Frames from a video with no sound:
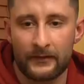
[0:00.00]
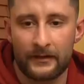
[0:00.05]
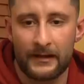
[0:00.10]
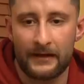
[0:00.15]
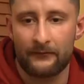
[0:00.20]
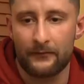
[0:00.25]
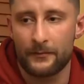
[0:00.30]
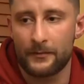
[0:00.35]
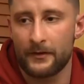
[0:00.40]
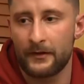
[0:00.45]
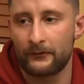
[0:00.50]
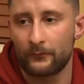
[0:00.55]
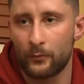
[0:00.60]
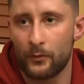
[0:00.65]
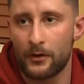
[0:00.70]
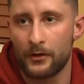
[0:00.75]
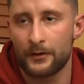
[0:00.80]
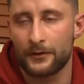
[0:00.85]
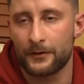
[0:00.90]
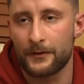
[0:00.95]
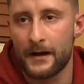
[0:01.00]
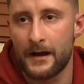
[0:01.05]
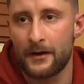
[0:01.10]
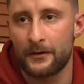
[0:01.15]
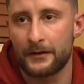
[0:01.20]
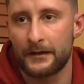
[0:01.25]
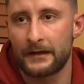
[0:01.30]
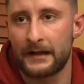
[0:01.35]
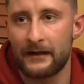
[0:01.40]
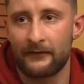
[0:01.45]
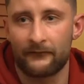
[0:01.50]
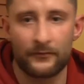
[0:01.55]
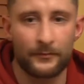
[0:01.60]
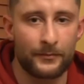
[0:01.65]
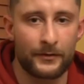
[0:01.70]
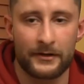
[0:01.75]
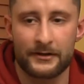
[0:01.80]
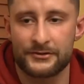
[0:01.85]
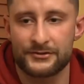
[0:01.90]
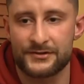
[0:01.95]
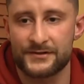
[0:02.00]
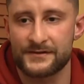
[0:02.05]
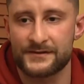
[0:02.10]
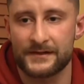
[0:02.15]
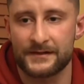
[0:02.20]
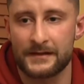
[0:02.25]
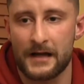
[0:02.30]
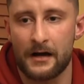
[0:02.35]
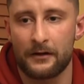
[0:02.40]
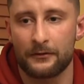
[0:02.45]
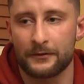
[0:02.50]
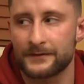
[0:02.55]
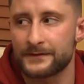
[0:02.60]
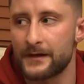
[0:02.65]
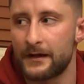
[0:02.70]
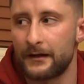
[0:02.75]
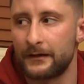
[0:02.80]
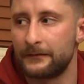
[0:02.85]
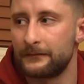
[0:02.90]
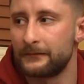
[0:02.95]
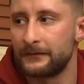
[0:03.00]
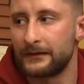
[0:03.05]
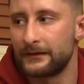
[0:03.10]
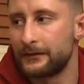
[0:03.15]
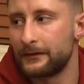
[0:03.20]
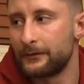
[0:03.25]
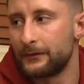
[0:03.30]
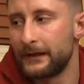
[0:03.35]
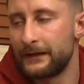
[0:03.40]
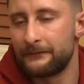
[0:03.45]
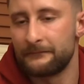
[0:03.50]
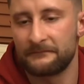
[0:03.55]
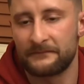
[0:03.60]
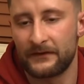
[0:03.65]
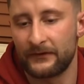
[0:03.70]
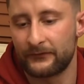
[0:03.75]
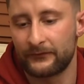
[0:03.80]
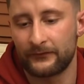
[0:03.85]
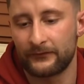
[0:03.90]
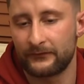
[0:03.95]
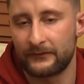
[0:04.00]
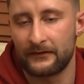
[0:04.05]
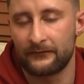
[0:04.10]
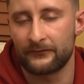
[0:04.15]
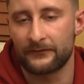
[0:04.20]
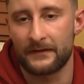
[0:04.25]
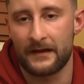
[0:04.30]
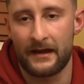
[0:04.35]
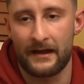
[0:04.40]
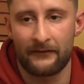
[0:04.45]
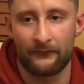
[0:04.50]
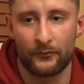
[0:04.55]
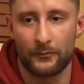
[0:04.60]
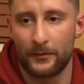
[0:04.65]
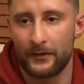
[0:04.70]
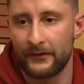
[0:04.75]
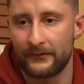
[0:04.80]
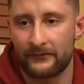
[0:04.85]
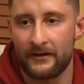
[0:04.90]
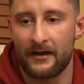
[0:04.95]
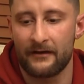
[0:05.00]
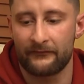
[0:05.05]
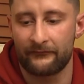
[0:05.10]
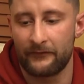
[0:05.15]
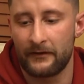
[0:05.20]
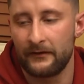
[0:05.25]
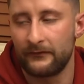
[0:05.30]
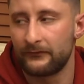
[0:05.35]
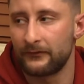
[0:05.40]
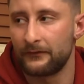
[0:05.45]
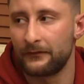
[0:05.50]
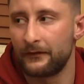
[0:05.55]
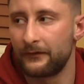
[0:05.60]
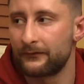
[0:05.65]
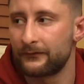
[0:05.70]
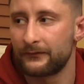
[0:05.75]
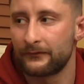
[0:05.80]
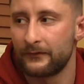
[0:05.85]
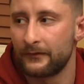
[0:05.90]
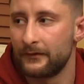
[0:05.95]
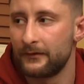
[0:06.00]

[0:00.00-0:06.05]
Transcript: like everybody's walking around and everybody's just a dollar sign, you know, and this is different. That everybody's got a face in this.